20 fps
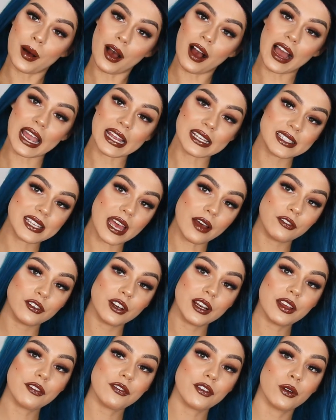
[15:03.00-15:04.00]
But I
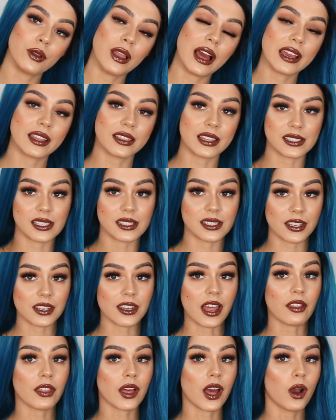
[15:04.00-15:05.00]
definitely feel like this is
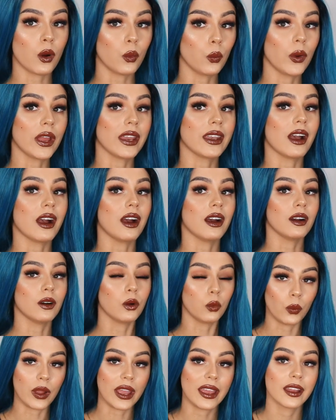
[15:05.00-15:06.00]
another winner
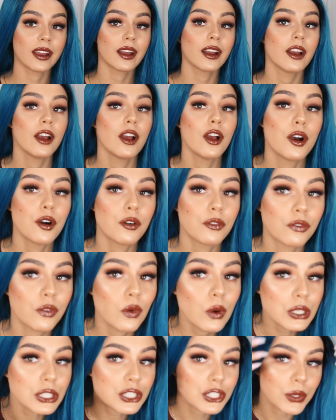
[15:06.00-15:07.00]
wig.
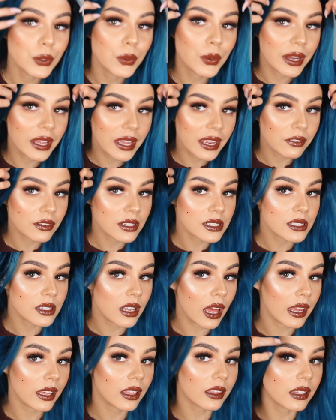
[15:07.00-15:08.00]
For sure, here is
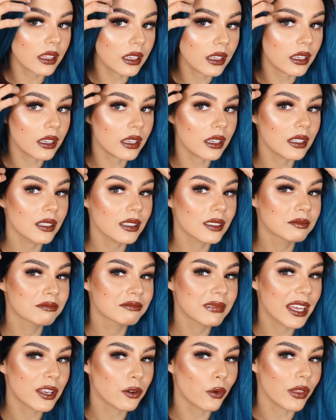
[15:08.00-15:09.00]
like the,
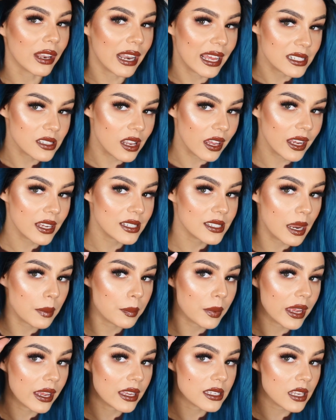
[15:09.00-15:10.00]
ignore the lace like I said,
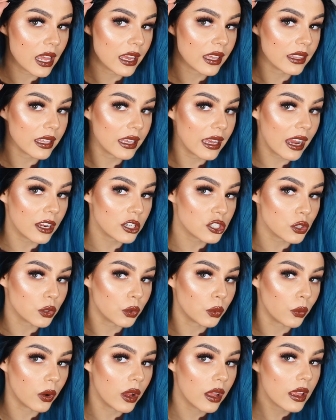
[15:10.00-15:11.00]
but here's like the
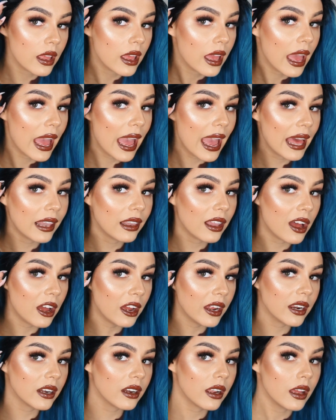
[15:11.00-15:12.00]
actual
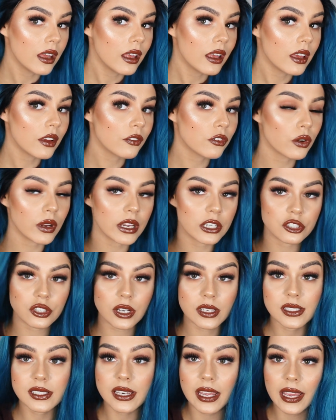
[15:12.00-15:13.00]
hairline if you're
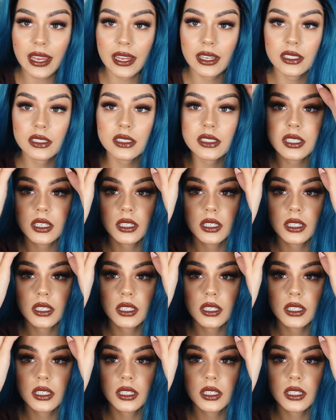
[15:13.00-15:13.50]
interested.